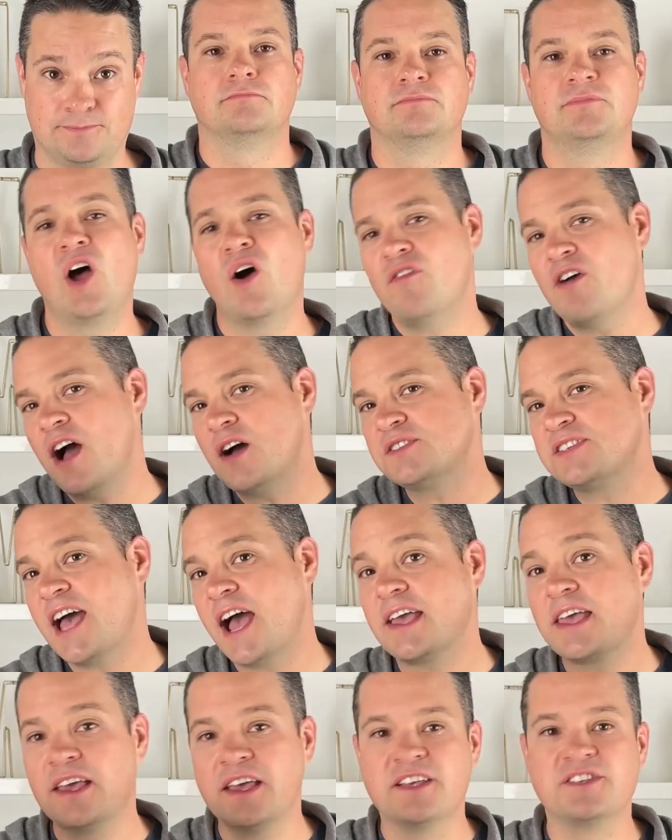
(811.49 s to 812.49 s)
Now, if house
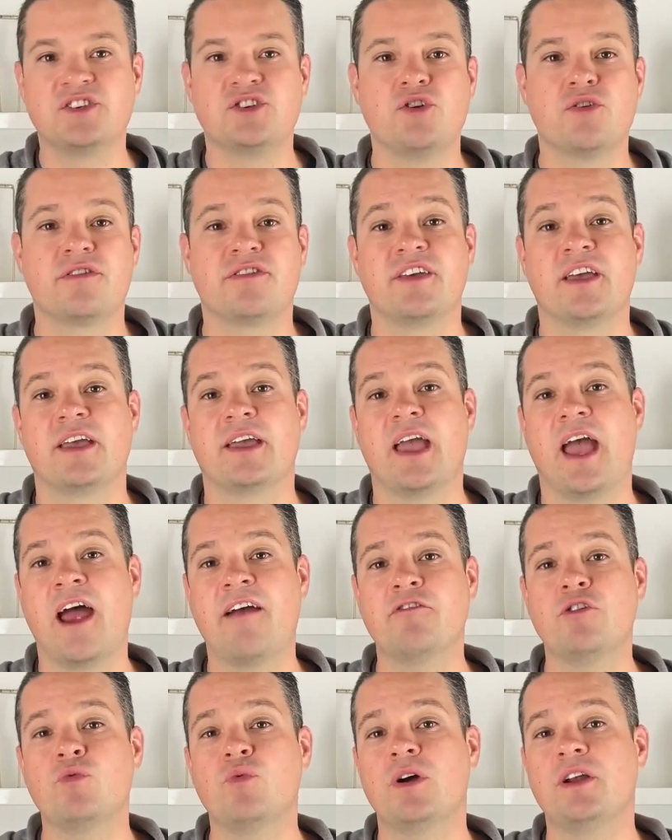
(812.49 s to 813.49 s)
hacking isn't your thing,
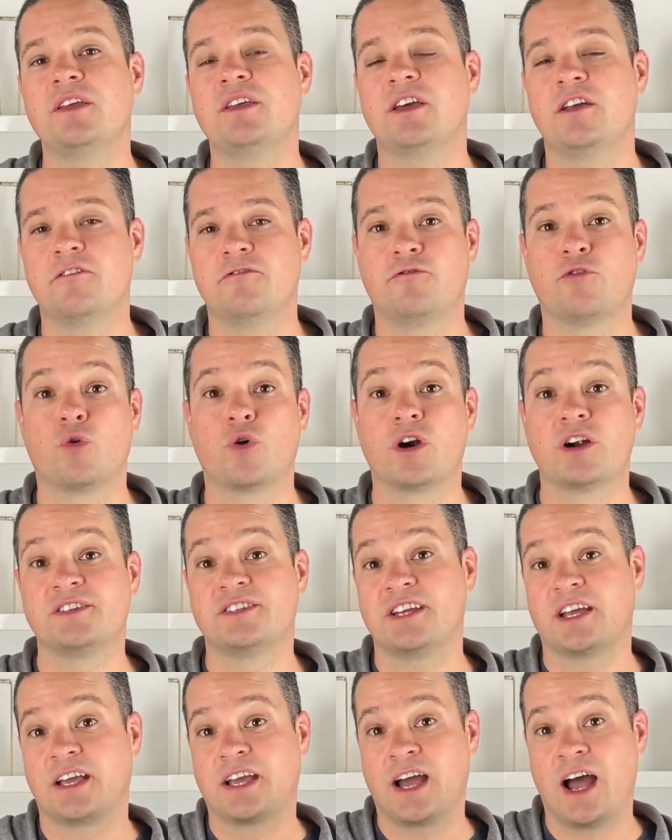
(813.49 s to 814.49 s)
everyone can afford
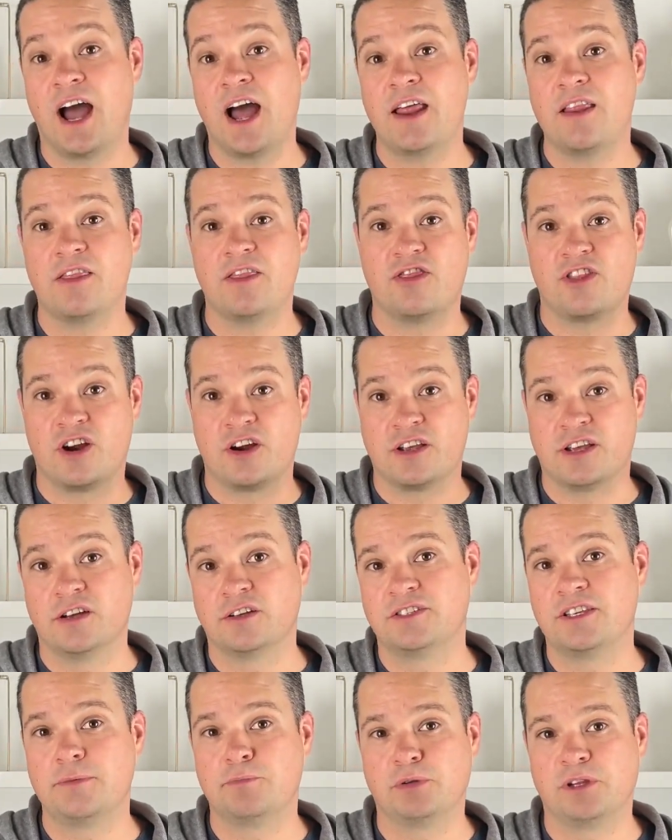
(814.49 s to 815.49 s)
to cut their
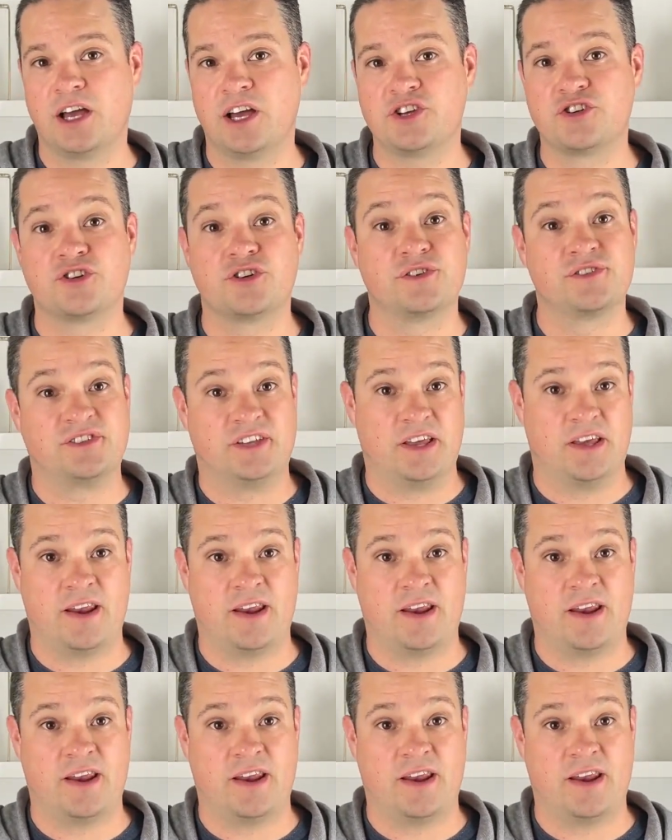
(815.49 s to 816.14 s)
guilty pleasures in